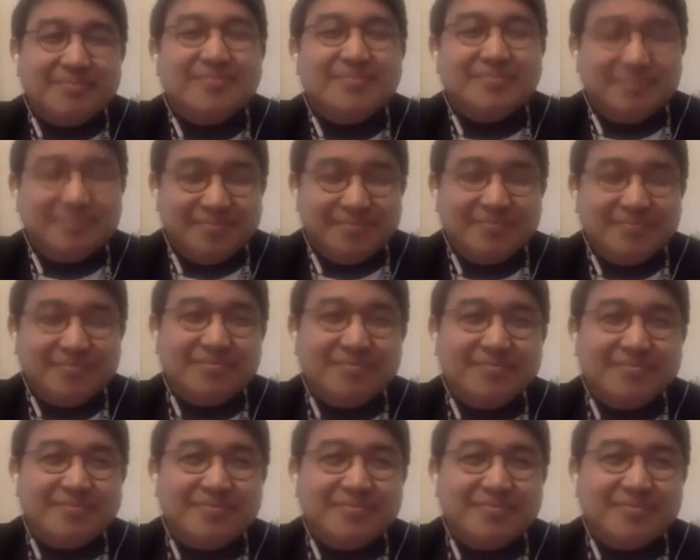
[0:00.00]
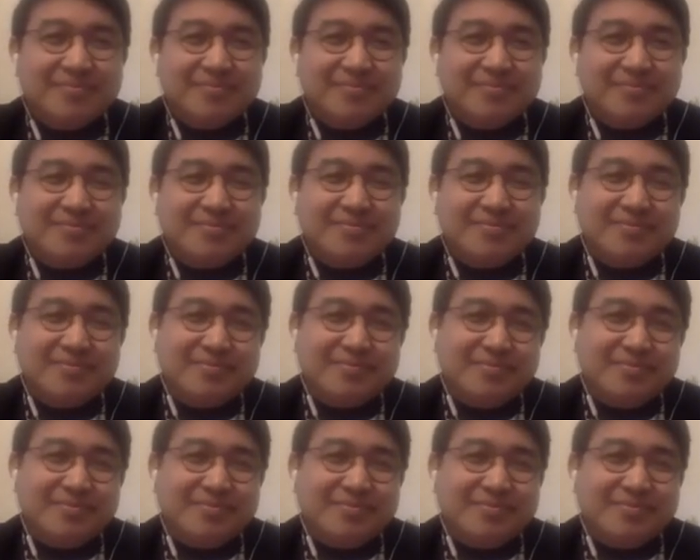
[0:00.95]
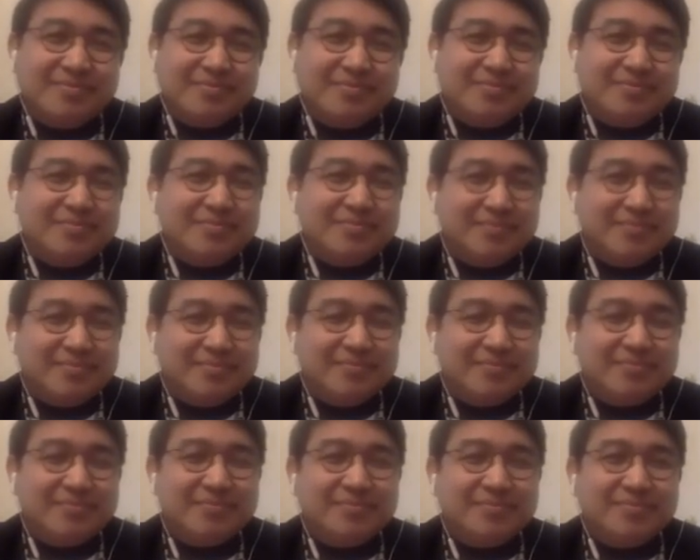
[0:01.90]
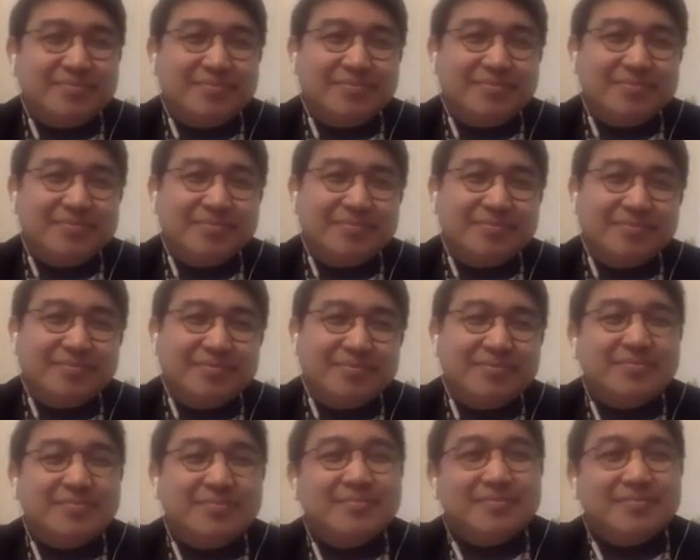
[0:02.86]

No words are spoken by the person on screen.